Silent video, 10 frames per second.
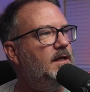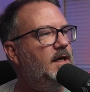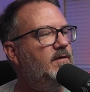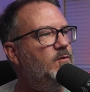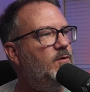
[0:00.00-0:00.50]

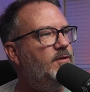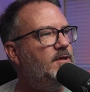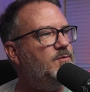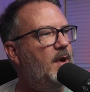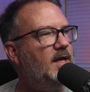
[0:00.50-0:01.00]
Even with
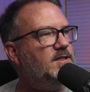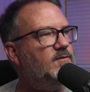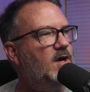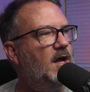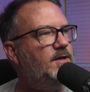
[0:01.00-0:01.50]
these
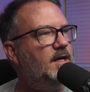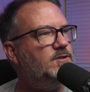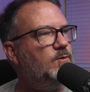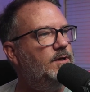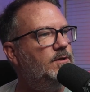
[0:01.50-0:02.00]
massive
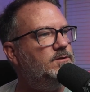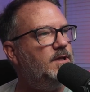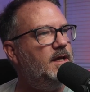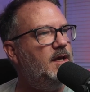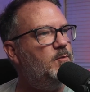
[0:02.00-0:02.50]
context windows,
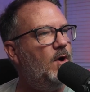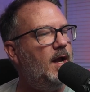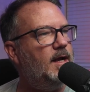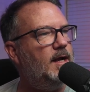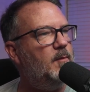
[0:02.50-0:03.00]
they keep
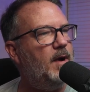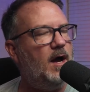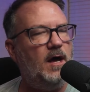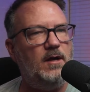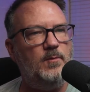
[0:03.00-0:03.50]
bragging
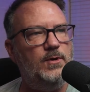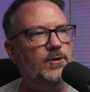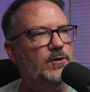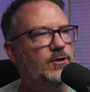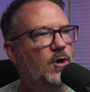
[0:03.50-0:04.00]
about a
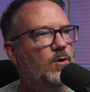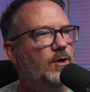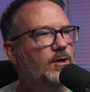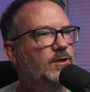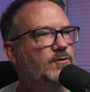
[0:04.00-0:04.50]
million
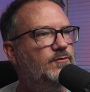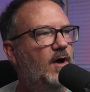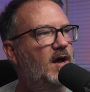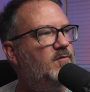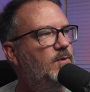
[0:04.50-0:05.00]
tokens,
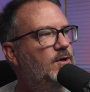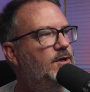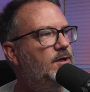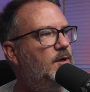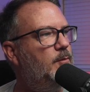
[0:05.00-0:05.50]
five
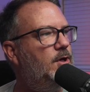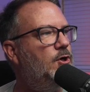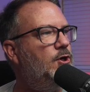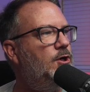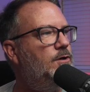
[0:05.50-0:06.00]
million, a
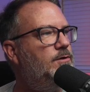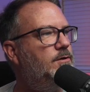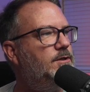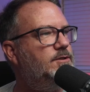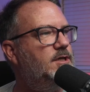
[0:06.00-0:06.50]
billion.
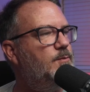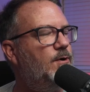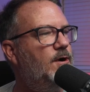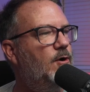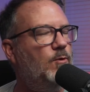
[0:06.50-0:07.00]
They're just
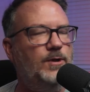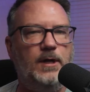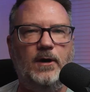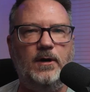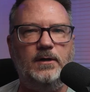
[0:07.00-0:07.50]
temporary
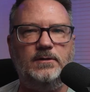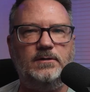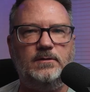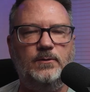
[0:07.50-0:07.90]
holding areas.